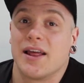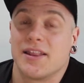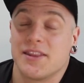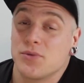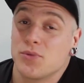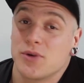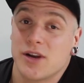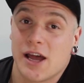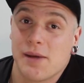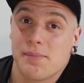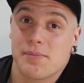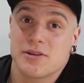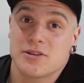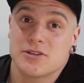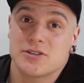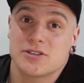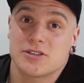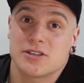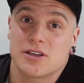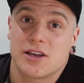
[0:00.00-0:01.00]
and then what
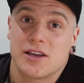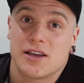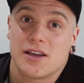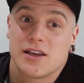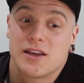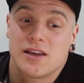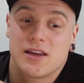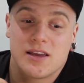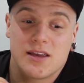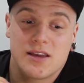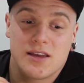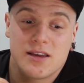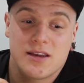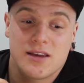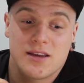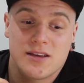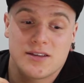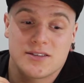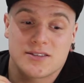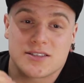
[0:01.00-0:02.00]
happens
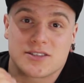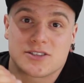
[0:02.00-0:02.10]
is